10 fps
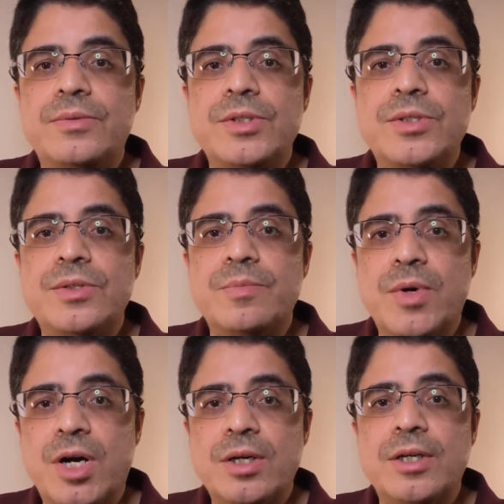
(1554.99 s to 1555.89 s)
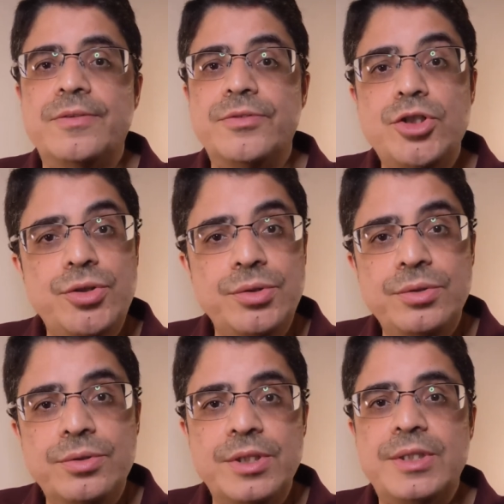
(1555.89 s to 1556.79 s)
which is a mark of
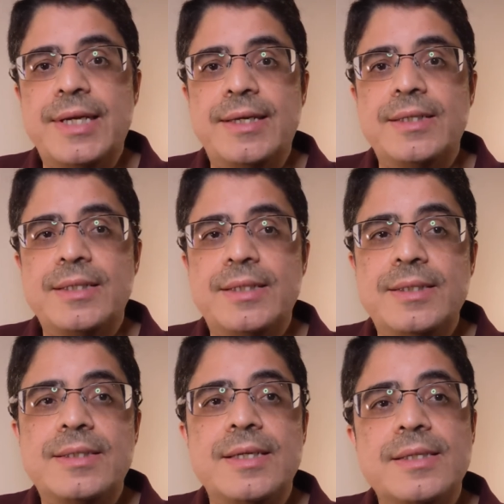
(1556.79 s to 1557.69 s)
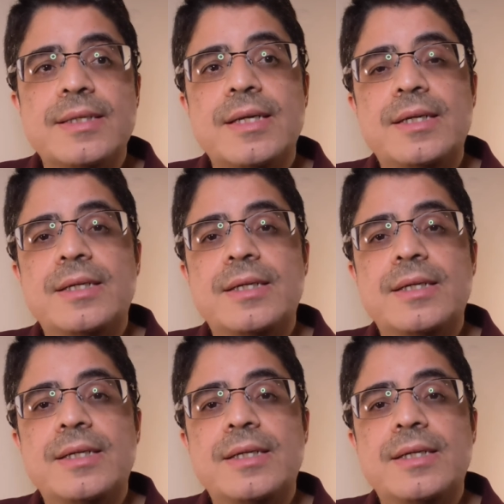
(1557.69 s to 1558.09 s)
true Christianity, he says,